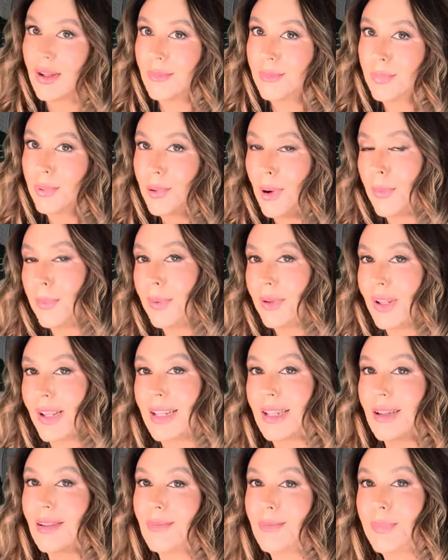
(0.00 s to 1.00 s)
proper, like
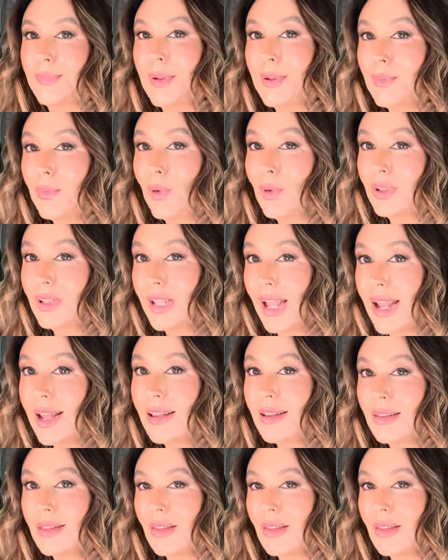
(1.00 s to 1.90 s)
a bit more length.